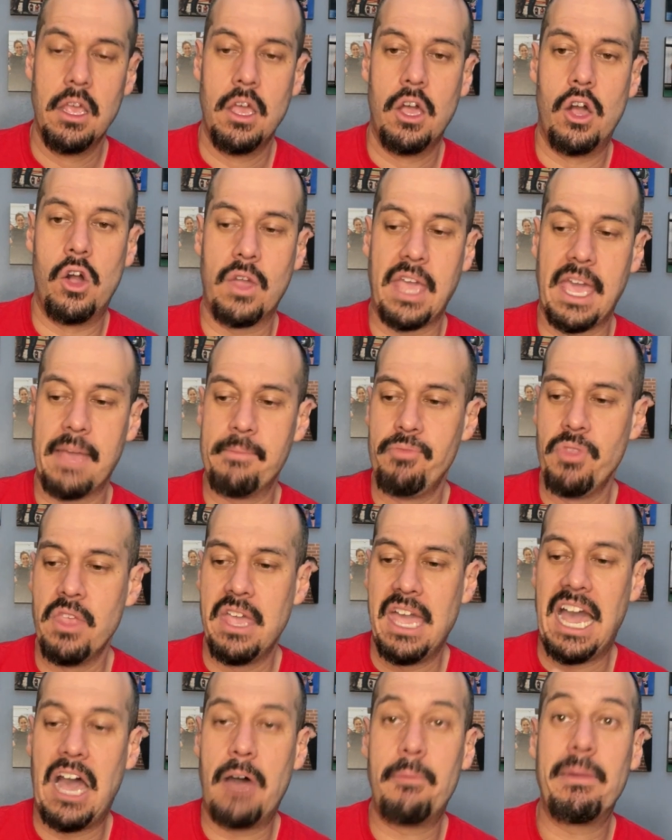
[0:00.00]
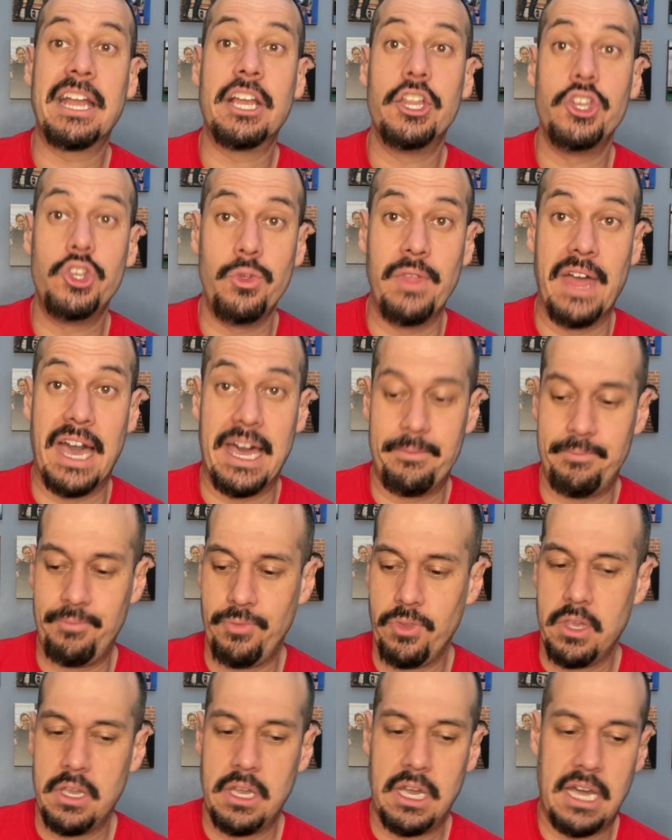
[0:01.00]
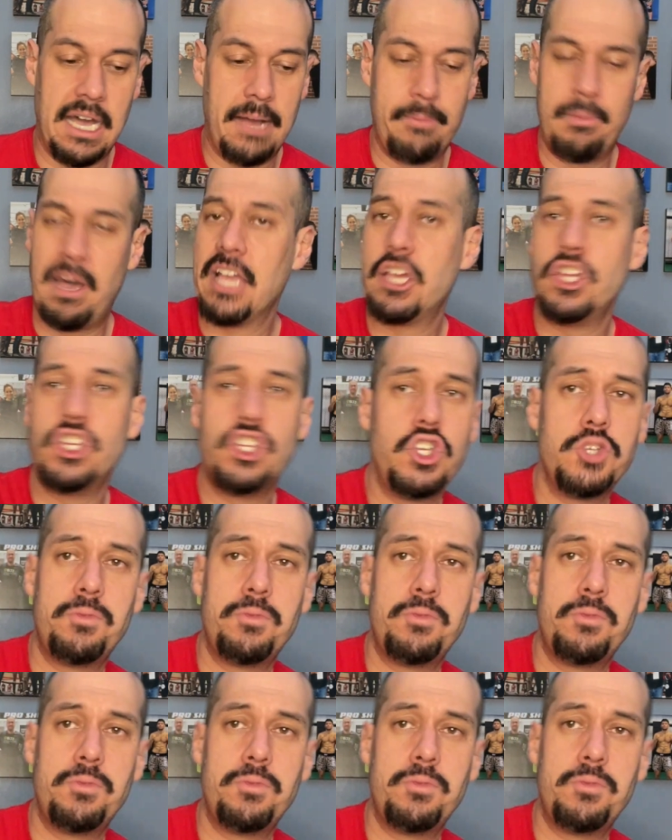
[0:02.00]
Okay. How am I gonna do that? I could just use